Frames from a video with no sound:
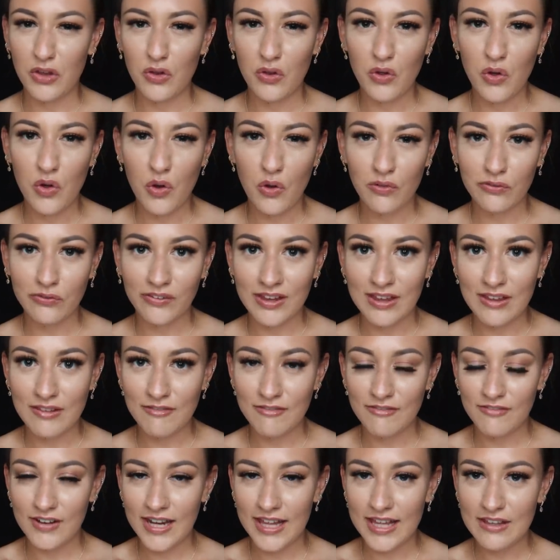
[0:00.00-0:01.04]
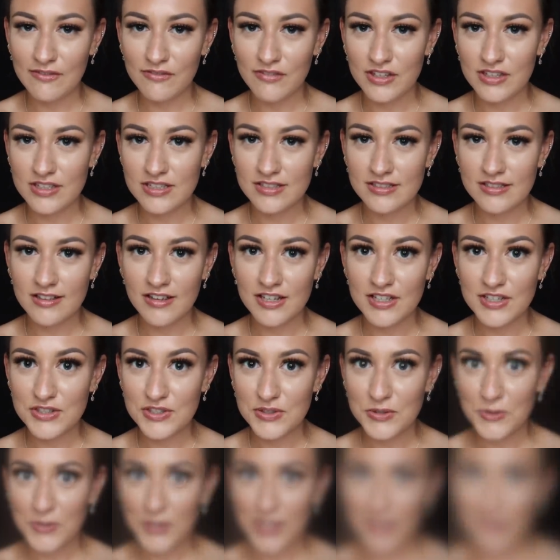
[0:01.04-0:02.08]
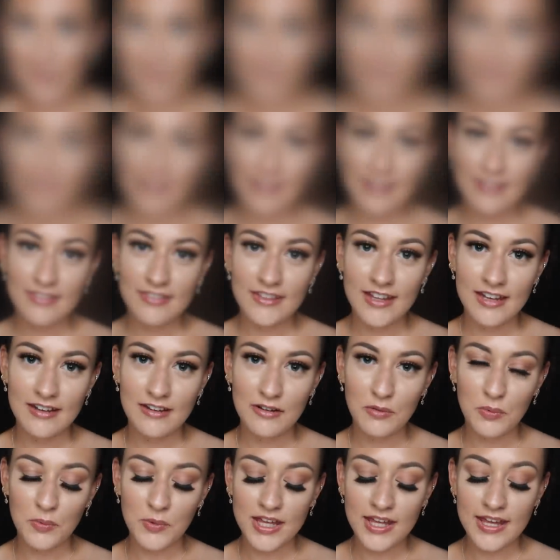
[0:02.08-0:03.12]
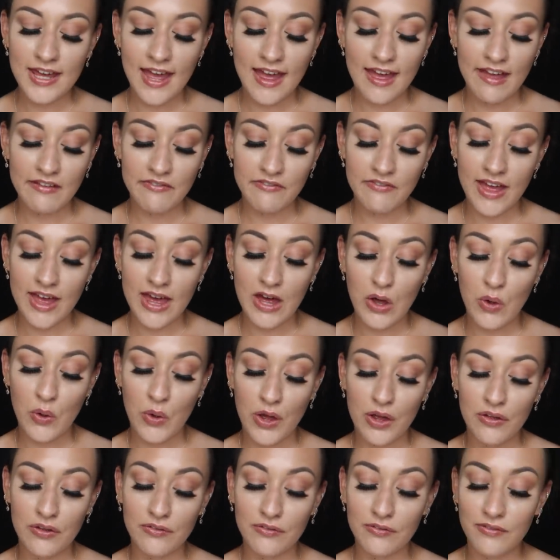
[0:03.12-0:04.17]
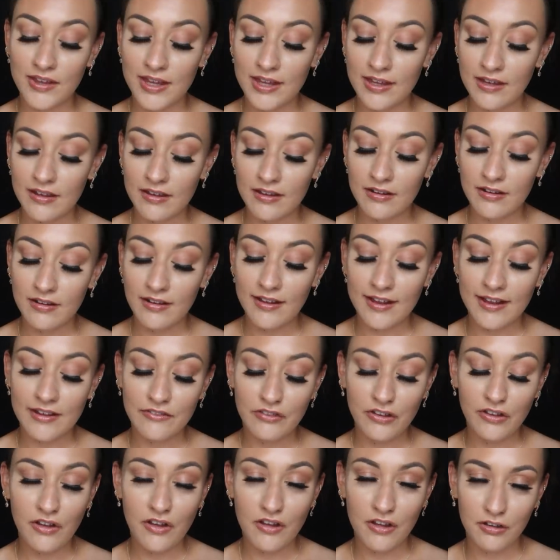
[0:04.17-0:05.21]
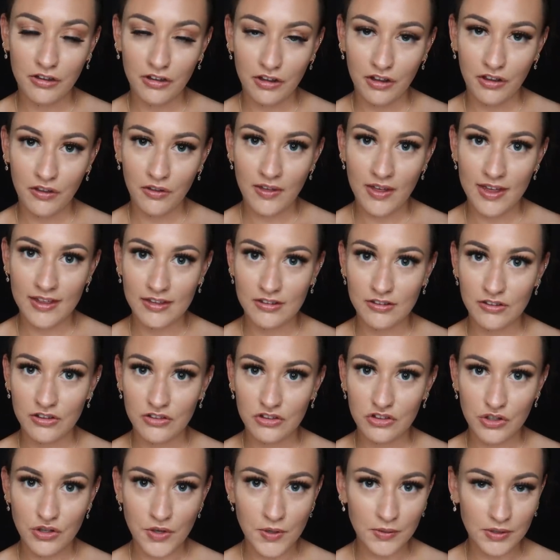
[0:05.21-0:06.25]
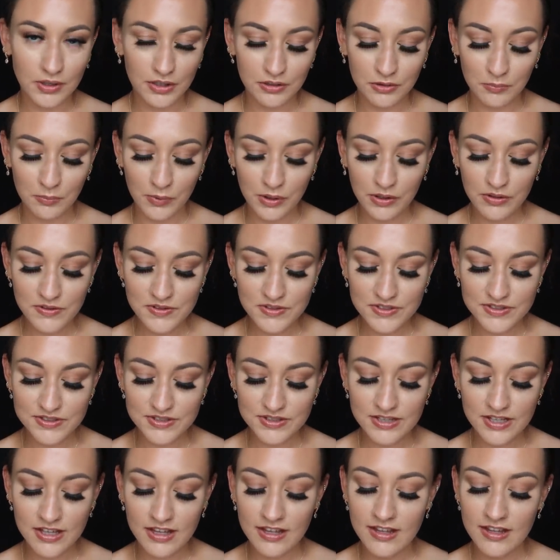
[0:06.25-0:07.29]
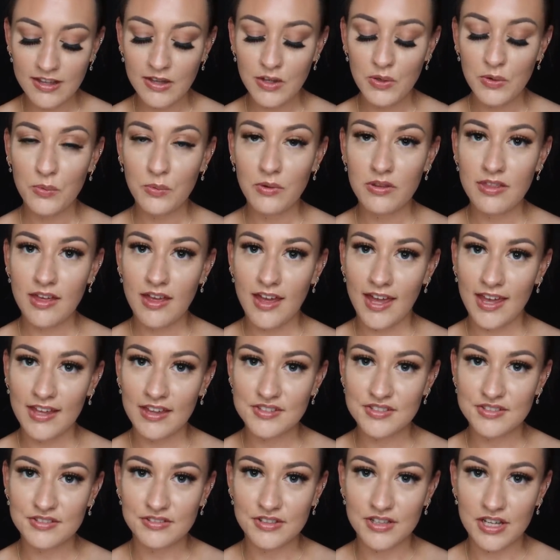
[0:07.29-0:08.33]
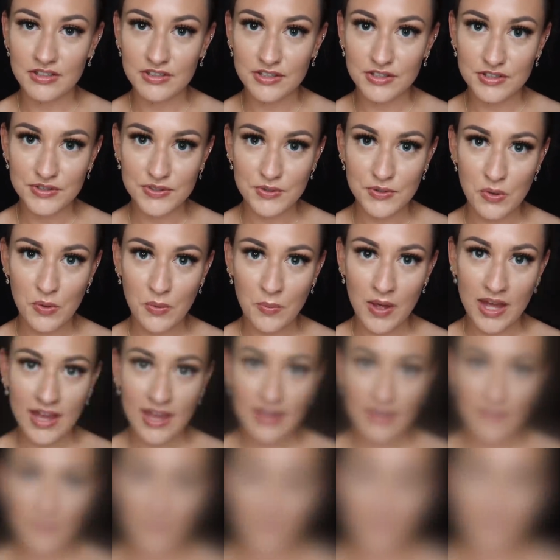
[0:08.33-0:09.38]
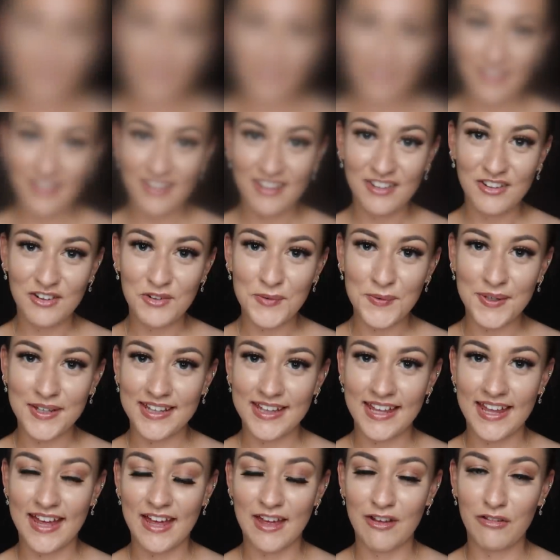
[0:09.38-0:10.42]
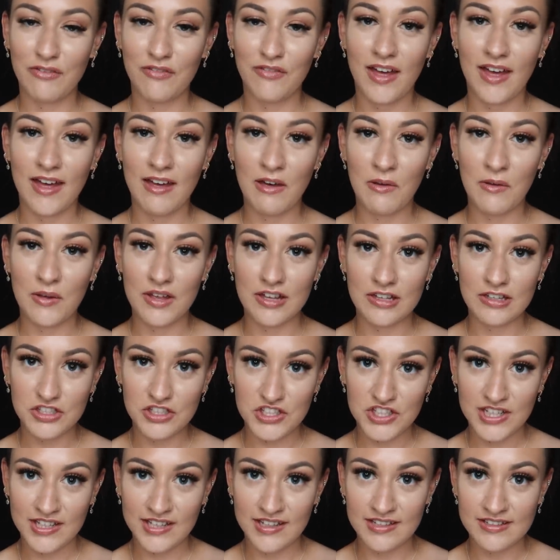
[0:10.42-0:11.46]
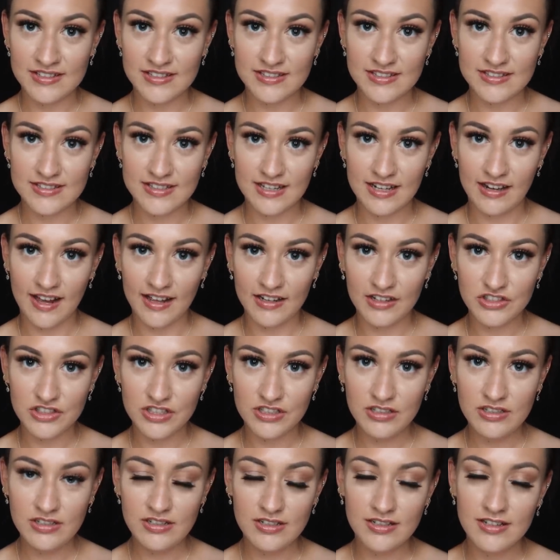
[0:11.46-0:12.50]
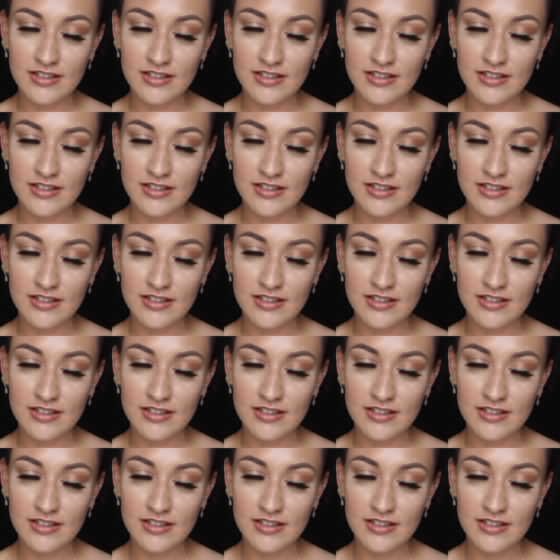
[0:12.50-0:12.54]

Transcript: coffee-flavoured ice cream. And then we have our vegan avocado and chocolate mousse with a hazelnut sorbet. Then we have our cheese selection